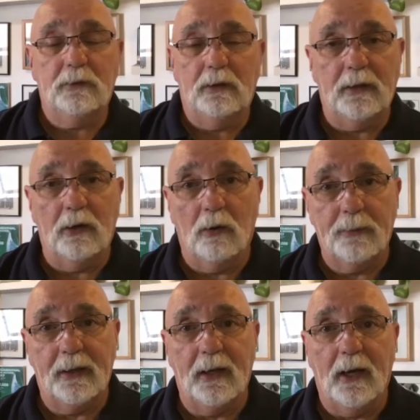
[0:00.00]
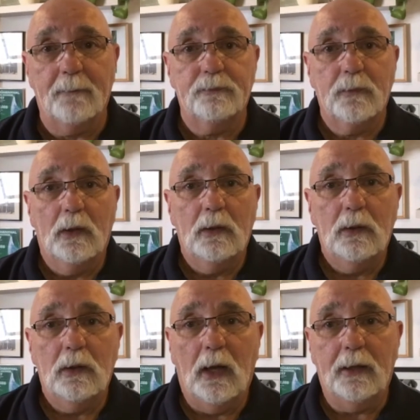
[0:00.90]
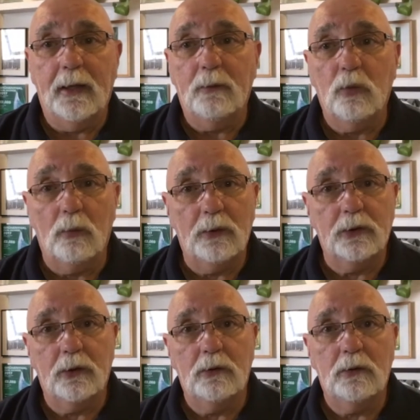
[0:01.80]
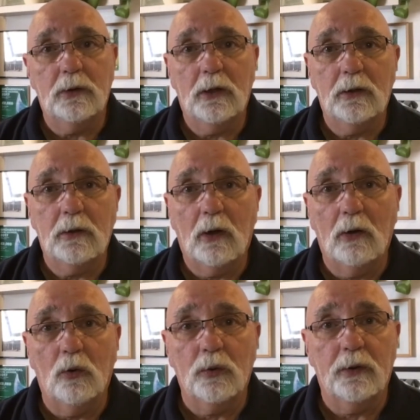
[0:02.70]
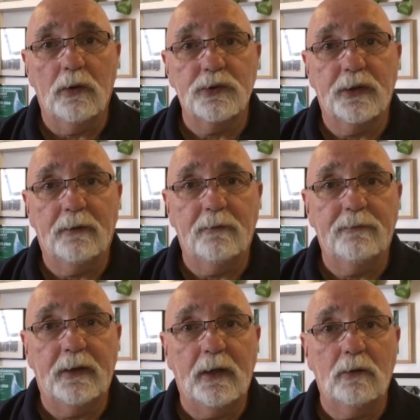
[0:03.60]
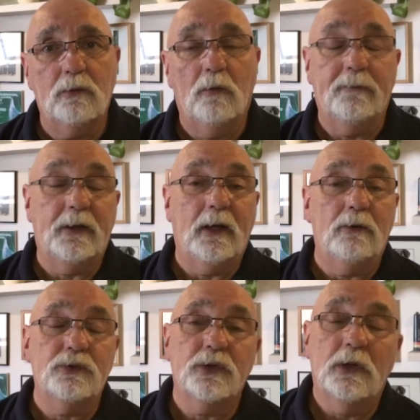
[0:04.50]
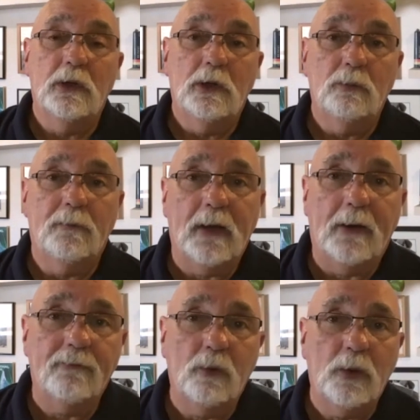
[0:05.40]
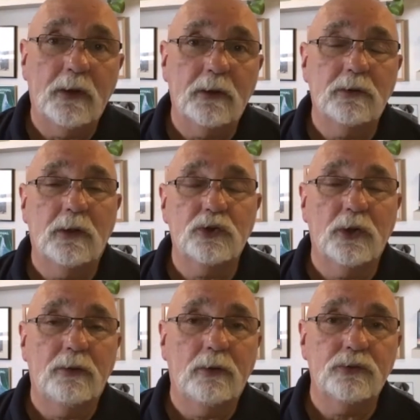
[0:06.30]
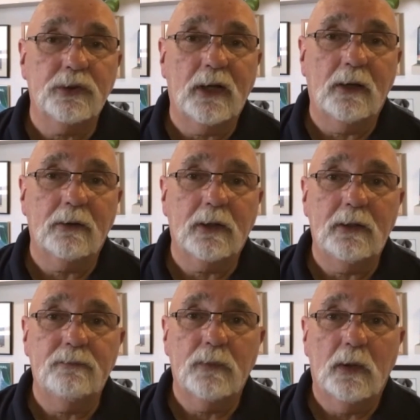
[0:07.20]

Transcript: and then I'll pick it up. And then what we'll do, I'll organise another video or videos with Katherine. We can tune in to that. Okay.